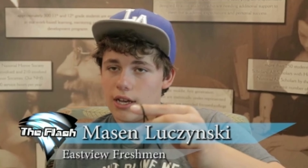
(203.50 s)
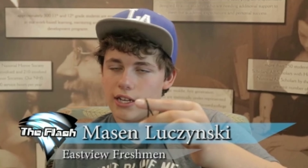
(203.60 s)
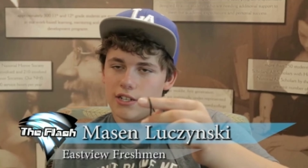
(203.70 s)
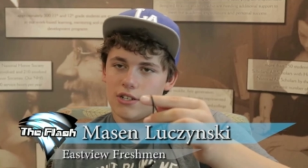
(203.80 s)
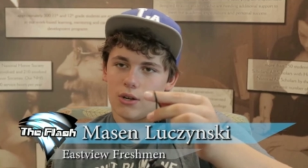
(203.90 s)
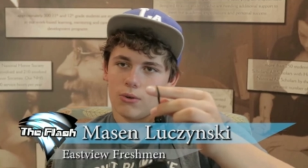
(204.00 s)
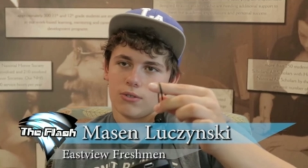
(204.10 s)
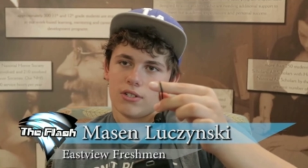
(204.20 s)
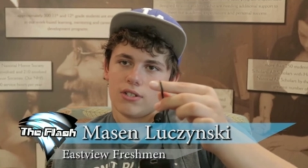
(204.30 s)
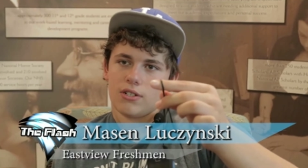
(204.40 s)
I
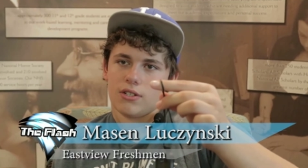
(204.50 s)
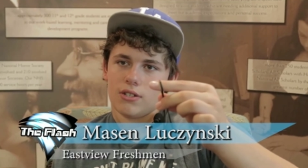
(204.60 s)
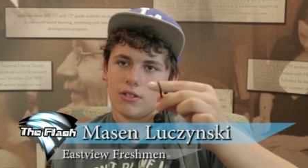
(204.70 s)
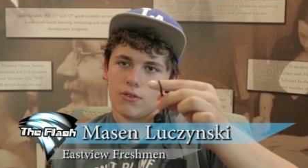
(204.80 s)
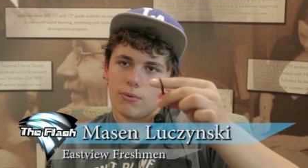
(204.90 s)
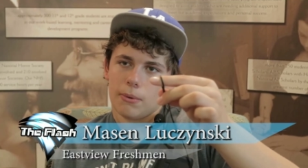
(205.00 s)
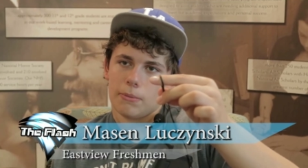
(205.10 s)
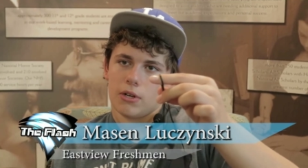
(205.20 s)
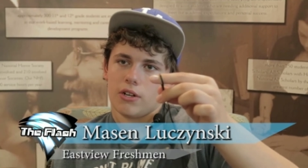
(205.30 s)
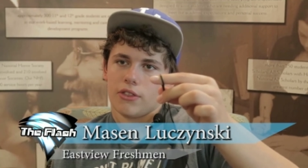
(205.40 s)
don't
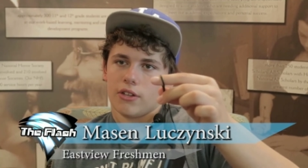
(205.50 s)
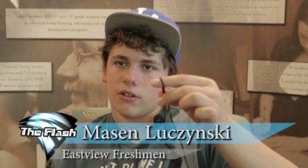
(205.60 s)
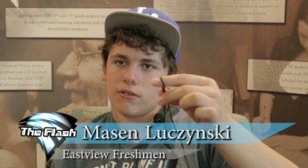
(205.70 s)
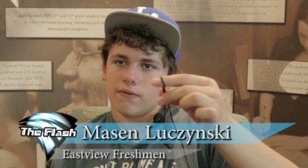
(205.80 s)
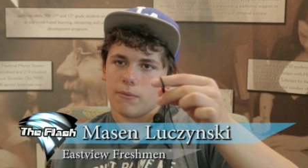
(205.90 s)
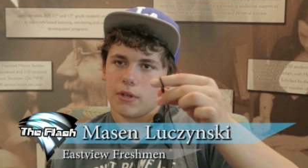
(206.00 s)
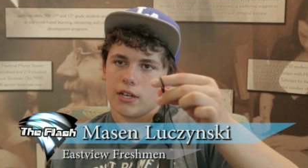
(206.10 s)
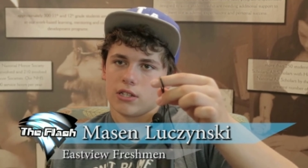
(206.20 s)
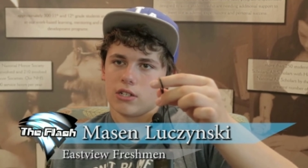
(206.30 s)
remember anything from the